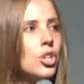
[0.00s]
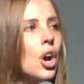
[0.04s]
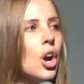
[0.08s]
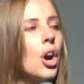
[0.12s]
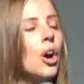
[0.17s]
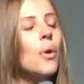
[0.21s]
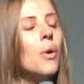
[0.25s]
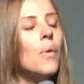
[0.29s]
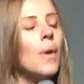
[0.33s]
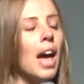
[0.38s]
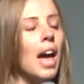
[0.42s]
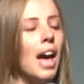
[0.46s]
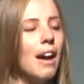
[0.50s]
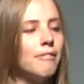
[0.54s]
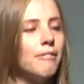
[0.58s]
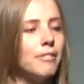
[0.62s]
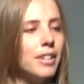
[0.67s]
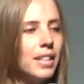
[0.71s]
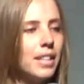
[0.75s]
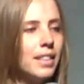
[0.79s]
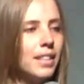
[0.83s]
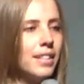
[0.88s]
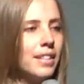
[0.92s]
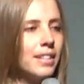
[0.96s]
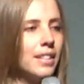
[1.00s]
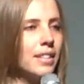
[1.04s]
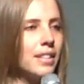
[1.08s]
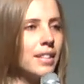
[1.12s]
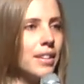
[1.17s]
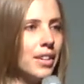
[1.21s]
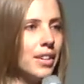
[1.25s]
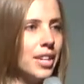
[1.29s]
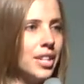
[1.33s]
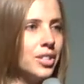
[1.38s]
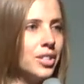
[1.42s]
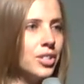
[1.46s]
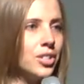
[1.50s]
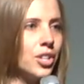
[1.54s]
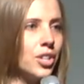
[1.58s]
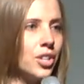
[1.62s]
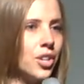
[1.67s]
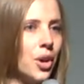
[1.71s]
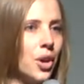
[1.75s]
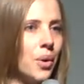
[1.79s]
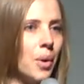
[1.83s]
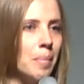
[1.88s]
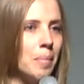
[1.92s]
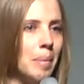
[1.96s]
know everything that there is to
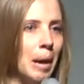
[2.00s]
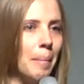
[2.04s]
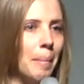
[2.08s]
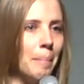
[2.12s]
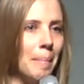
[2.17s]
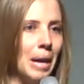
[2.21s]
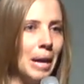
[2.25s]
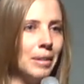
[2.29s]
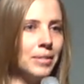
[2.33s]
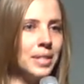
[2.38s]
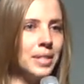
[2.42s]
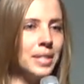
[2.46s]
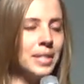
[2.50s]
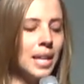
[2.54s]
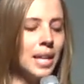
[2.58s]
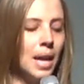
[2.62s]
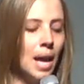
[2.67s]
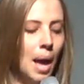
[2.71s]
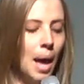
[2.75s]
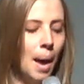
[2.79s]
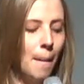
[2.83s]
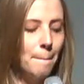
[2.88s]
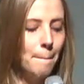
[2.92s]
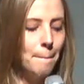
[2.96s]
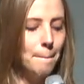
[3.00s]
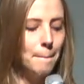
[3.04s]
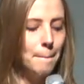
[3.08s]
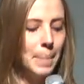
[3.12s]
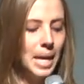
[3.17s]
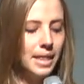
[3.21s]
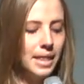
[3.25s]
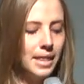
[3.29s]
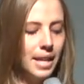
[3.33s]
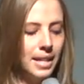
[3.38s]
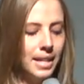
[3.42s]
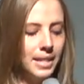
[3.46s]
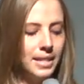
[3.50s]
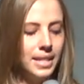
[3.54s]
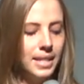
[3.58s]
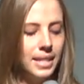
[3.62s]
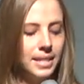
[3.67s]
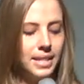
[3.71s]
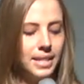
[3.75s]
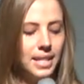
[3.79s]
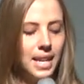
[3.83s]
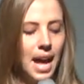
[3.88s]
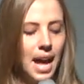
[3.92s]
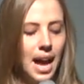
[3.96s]
know about mountains. But that
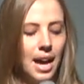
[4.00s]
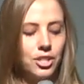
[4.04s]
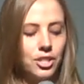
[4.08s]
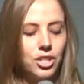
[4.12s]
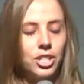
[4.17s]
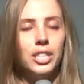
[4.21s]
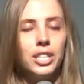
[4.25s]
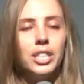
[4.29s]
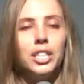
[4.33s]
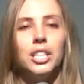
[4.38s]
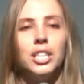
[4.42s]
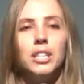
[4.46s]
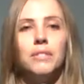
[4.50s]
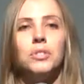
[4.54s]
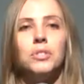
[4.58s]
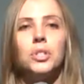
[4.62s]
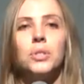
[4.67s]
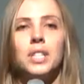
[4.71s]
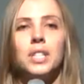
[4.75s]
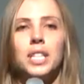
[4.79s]
doesn't actually give you